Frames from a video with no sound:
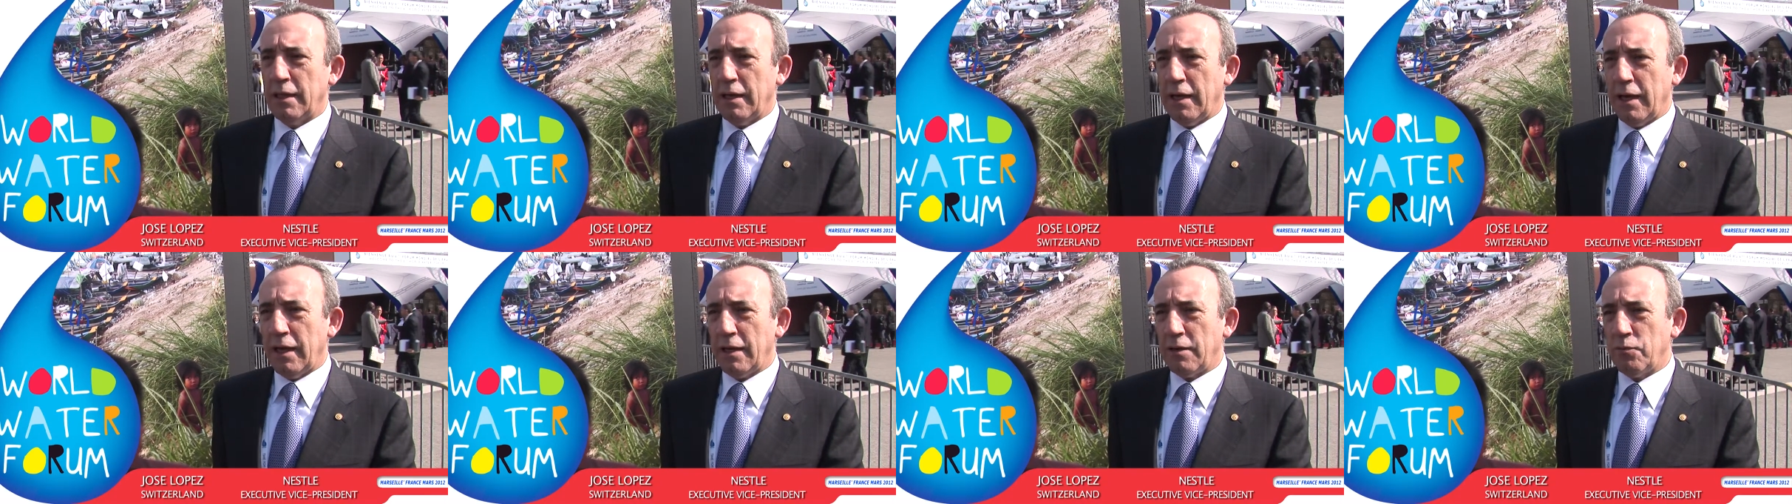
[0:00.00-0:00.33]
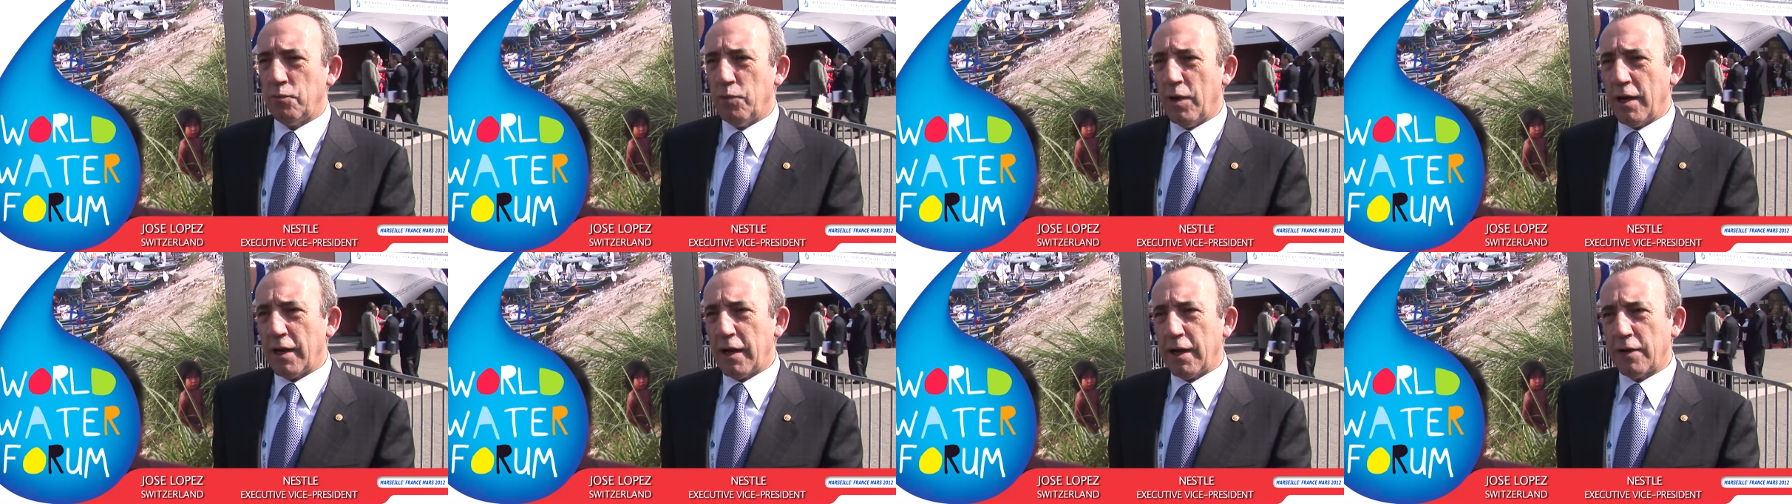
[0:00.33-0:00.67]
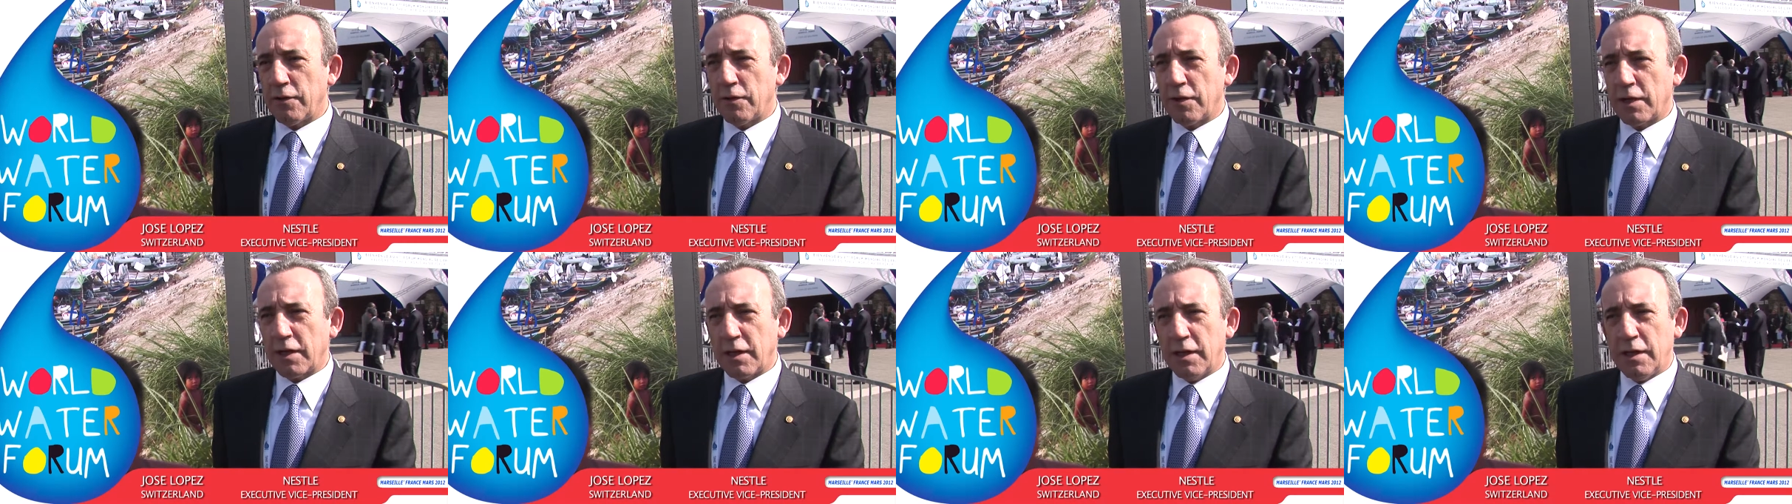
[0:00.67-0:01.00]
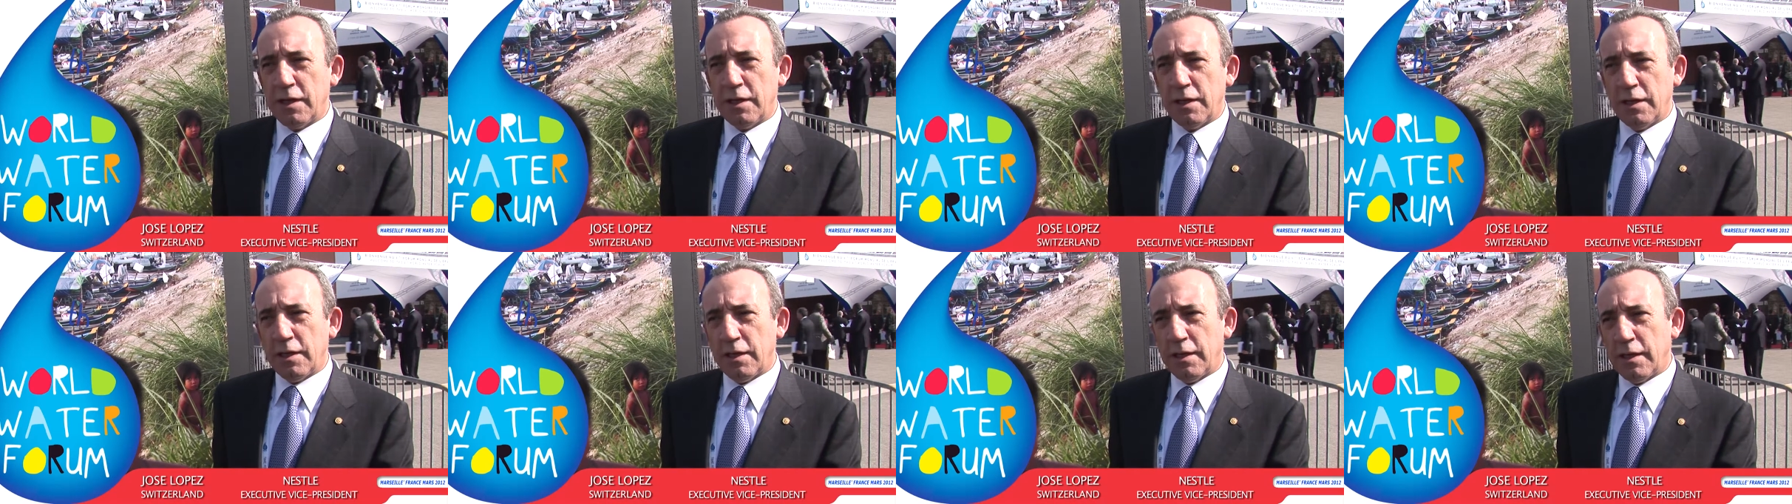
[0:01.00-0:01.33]
and what are the
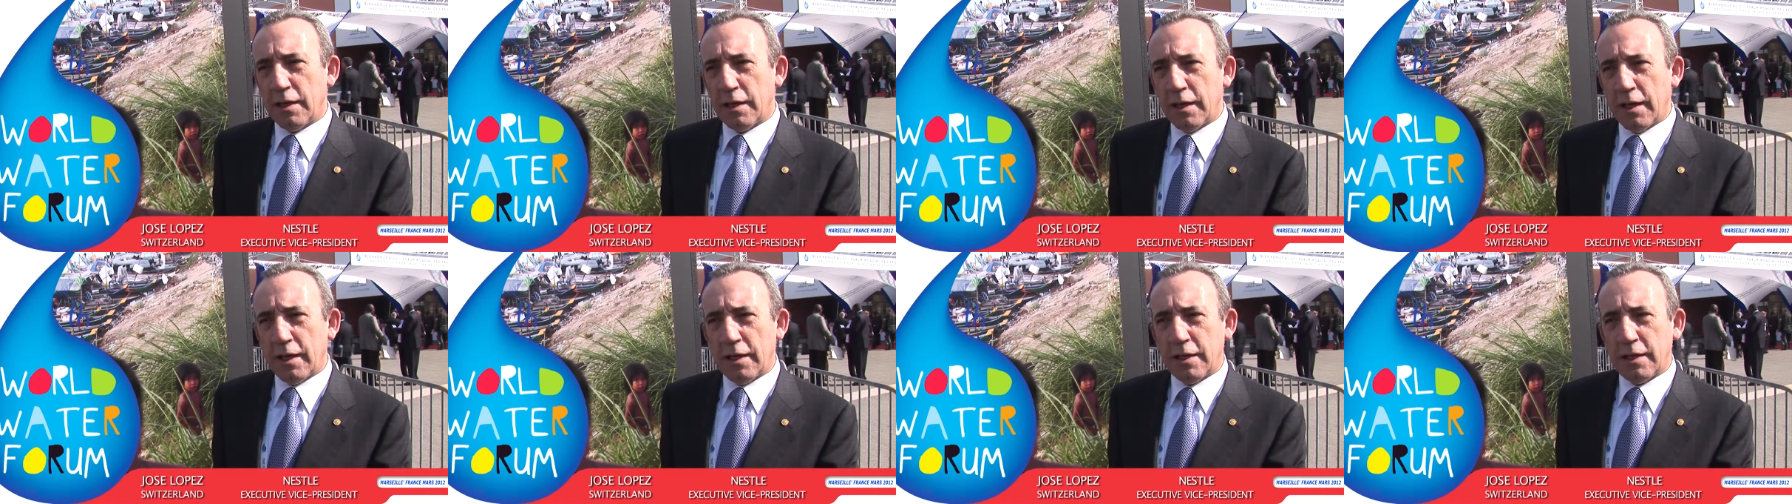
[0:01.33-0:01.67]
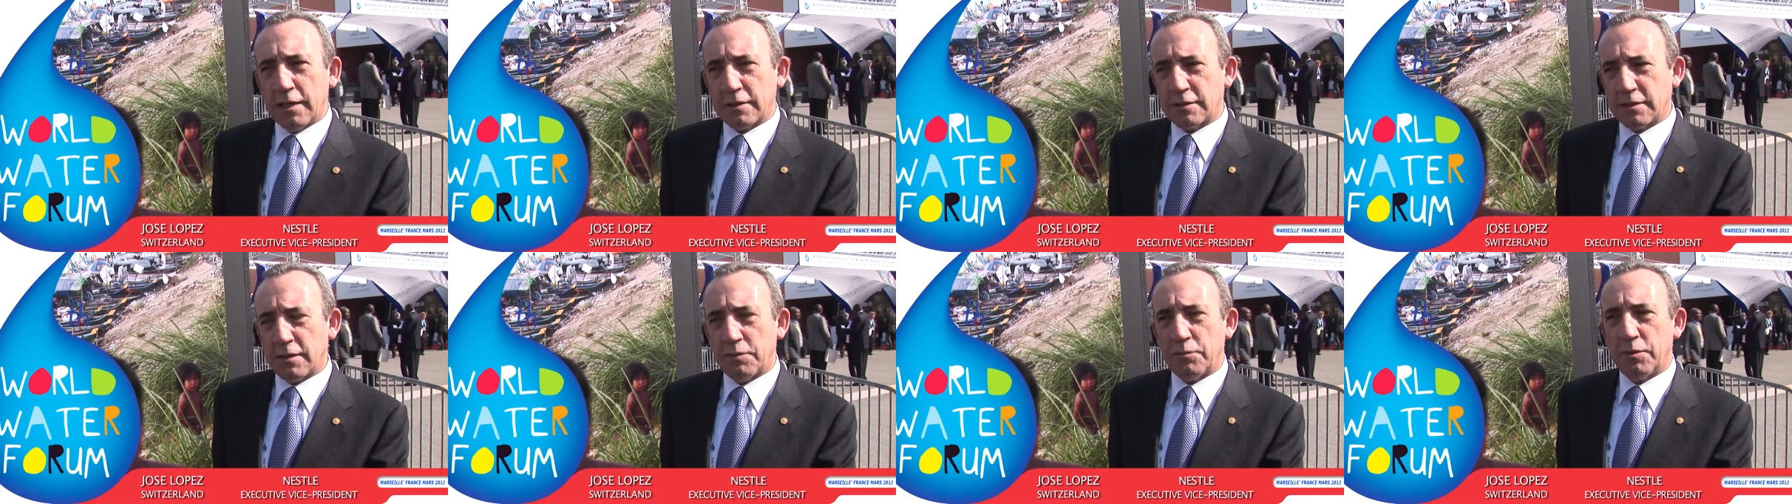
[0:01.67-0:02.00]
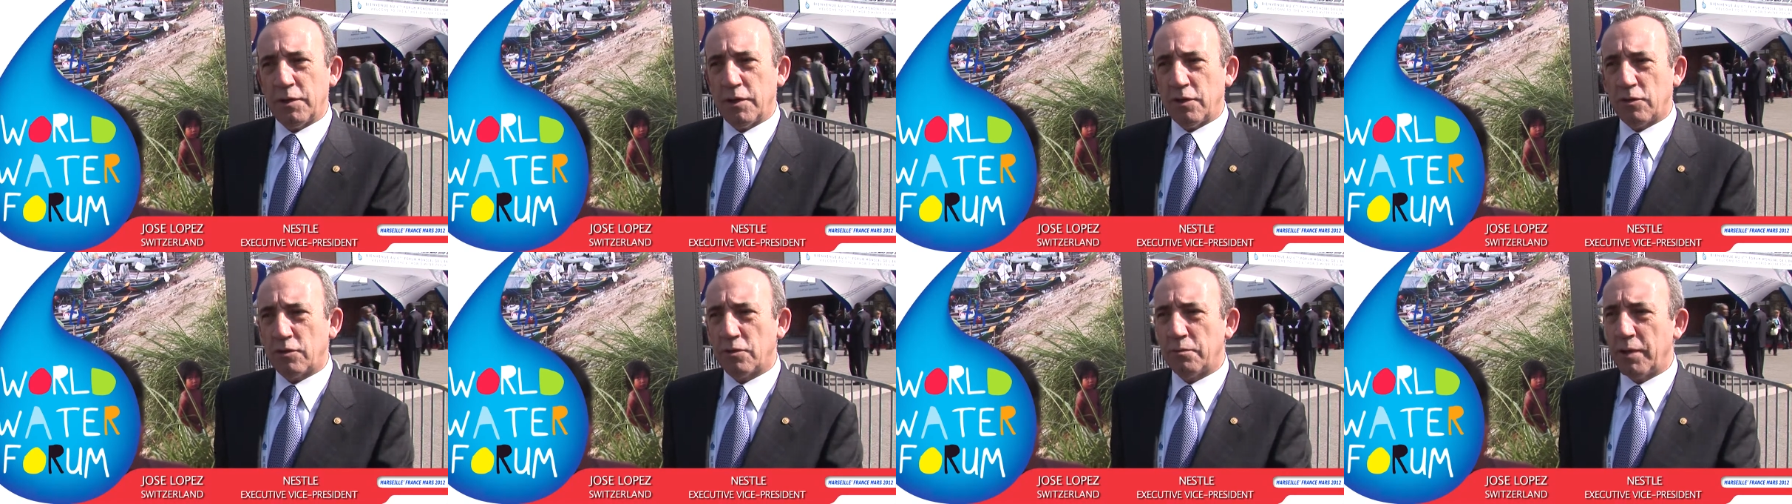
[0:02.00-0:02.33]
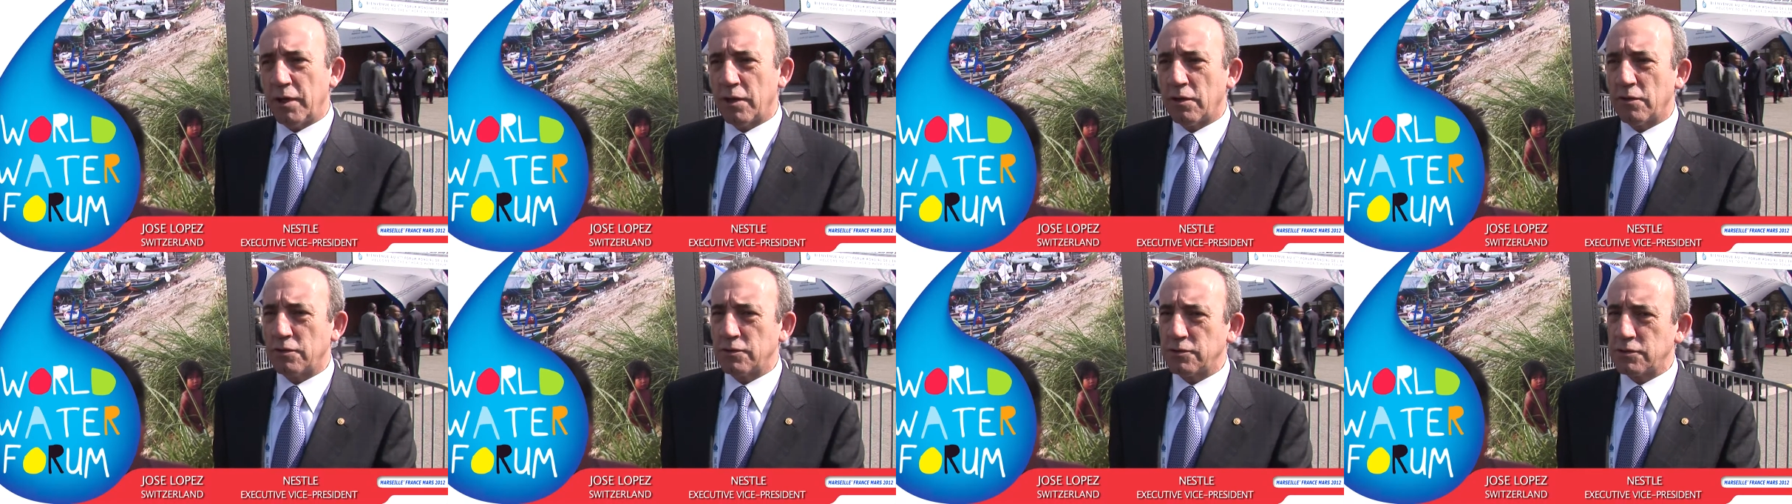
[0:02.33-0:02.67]
key areas that we need to
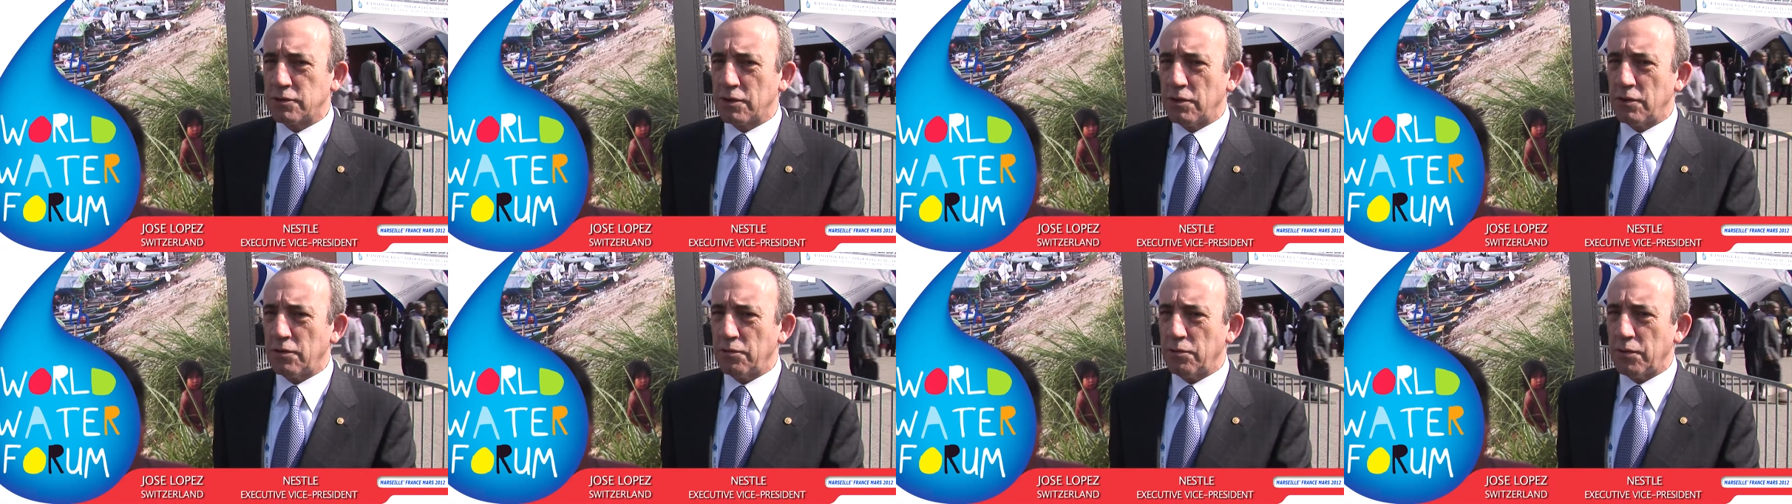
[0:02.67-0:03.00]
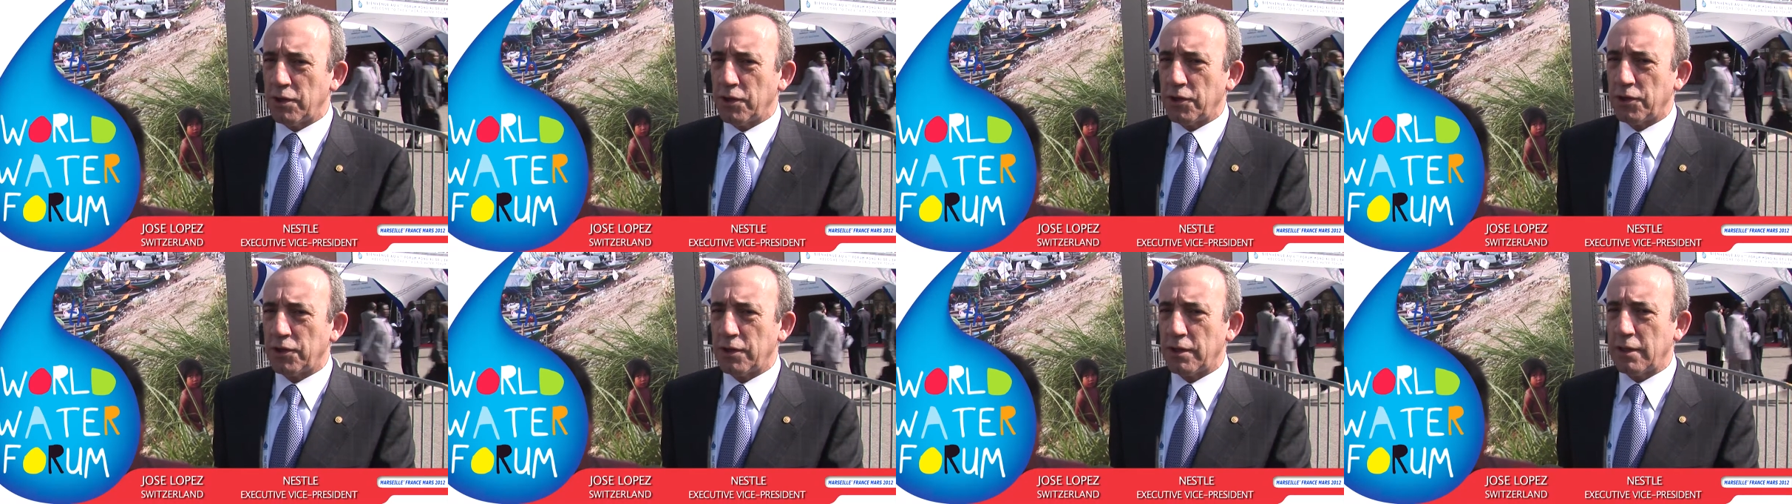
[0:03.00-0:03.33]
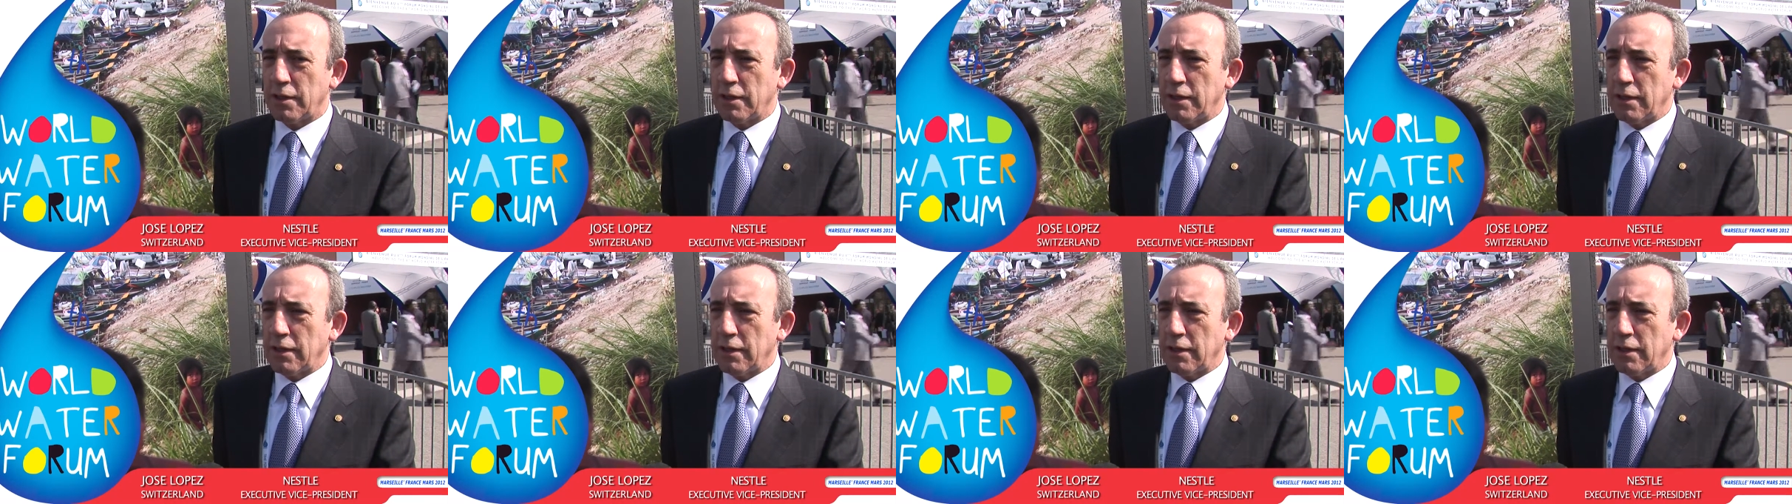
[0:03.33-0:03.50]
be concerned with.